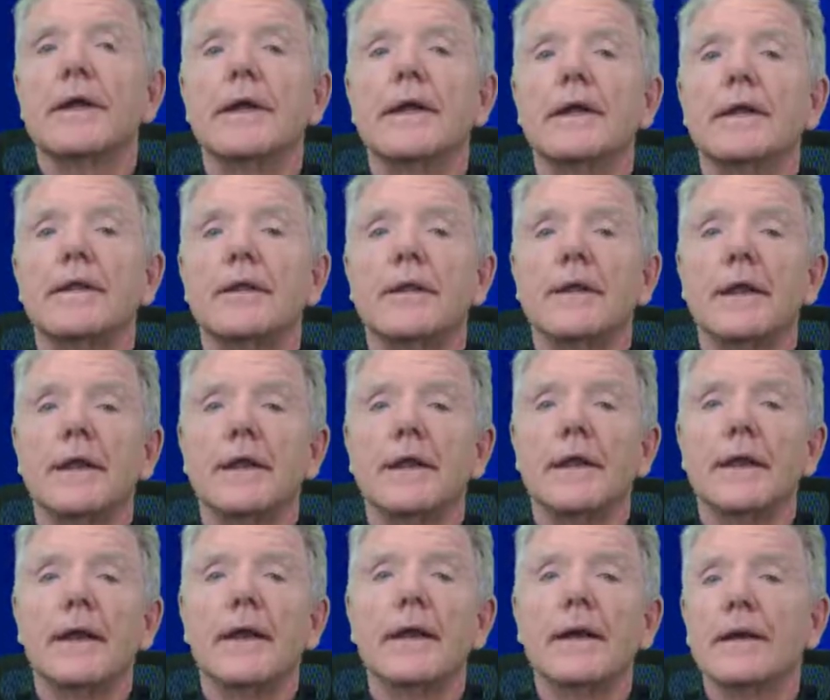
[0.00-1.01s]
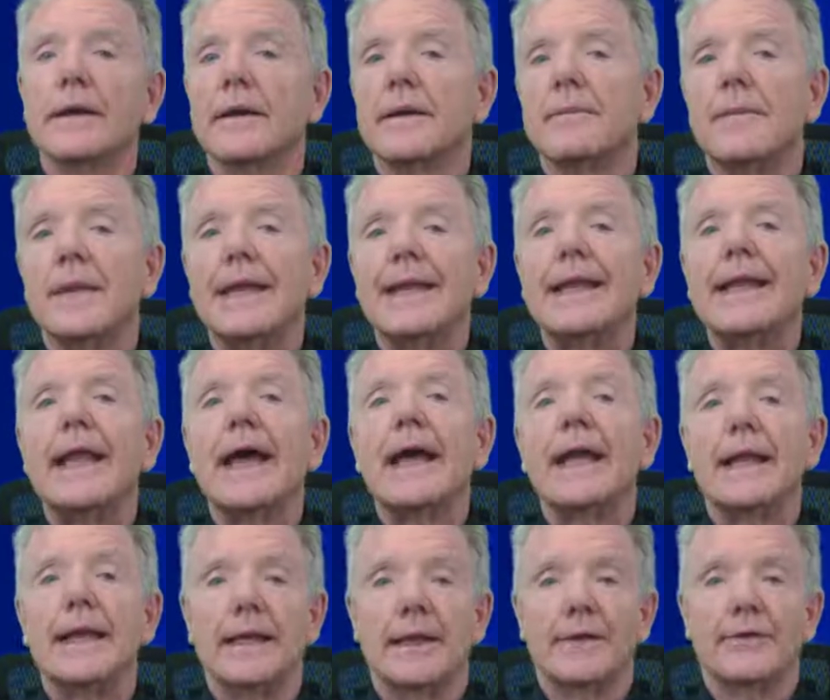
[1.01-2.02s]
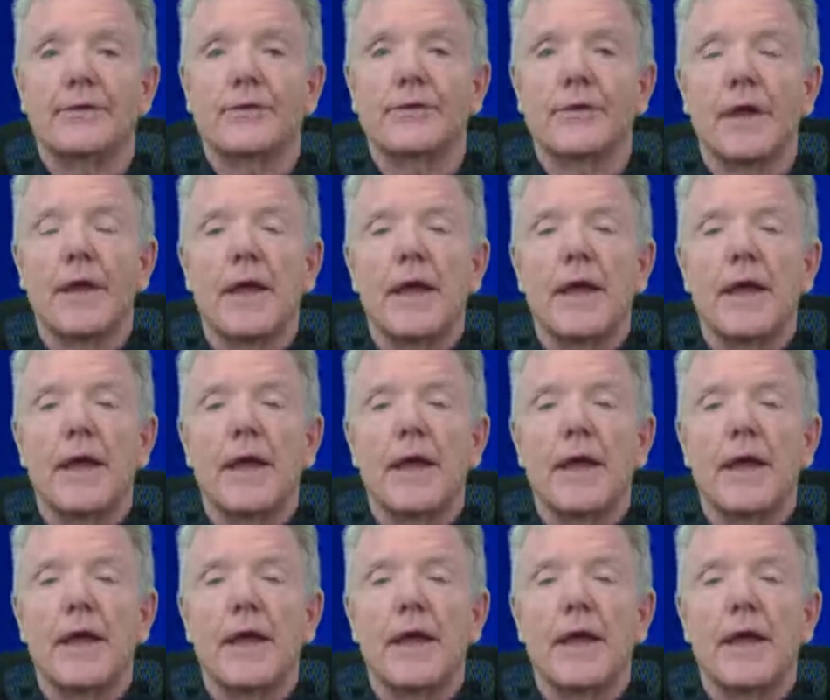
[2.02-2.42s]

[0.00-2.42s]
in the mid-90s.